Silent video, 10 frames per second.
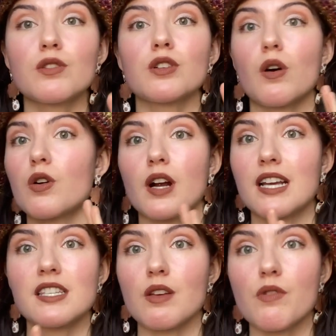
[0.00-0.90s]
go
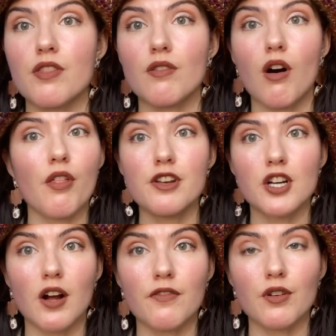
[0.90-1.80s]
crazy with all the
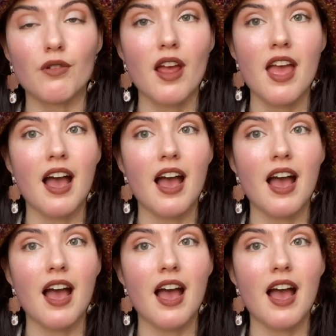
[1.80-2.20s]
junk food.